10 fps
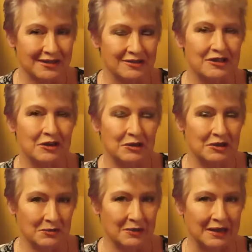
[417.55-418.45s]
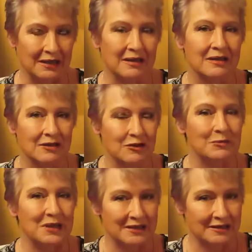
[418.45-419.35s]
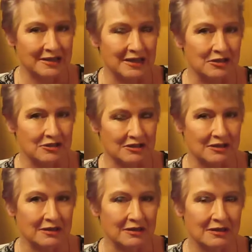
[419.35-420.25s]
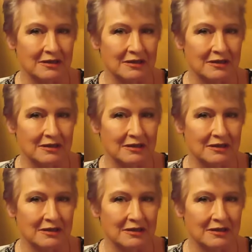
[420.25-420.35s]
continuing your meditation.